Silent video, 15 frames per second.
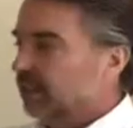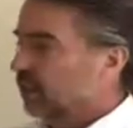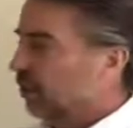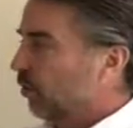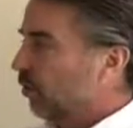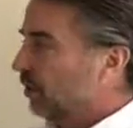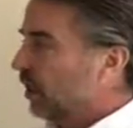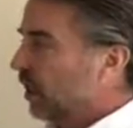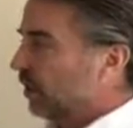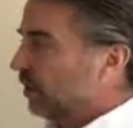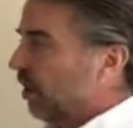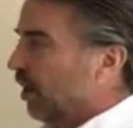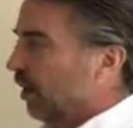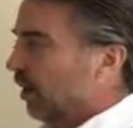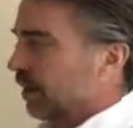So we're not
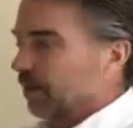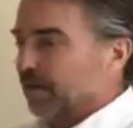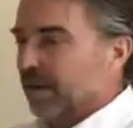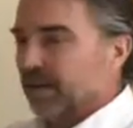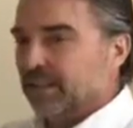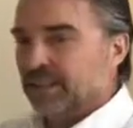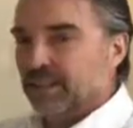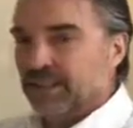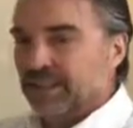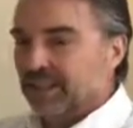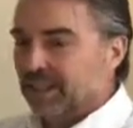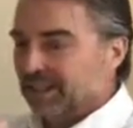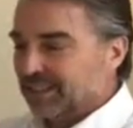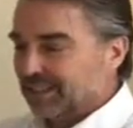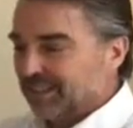talking about just
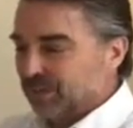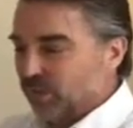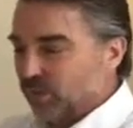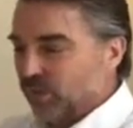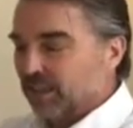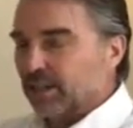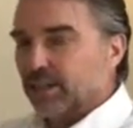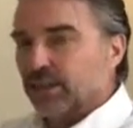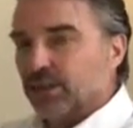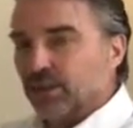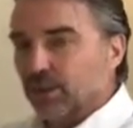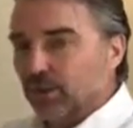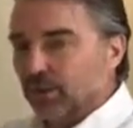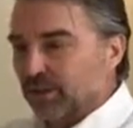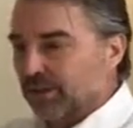one or
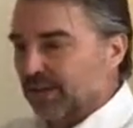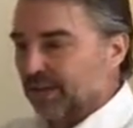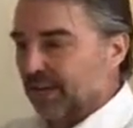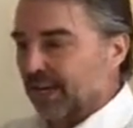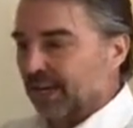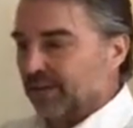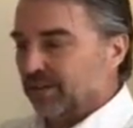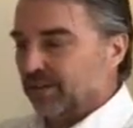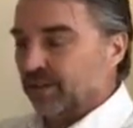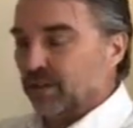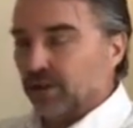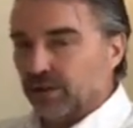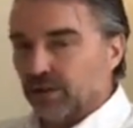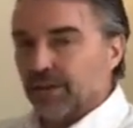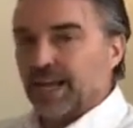two cycles,
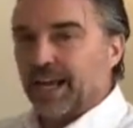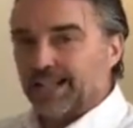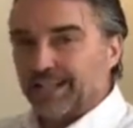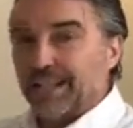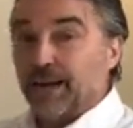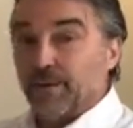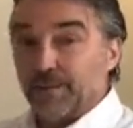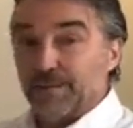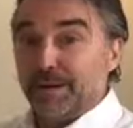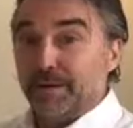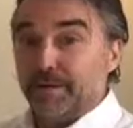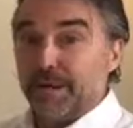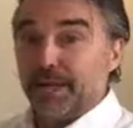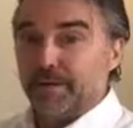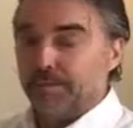although that, that would be a
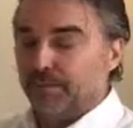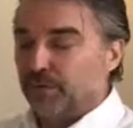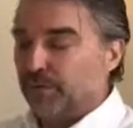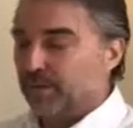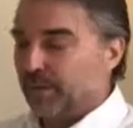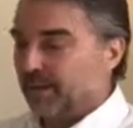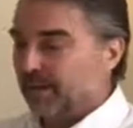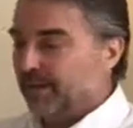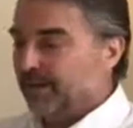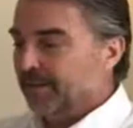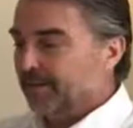big improvement.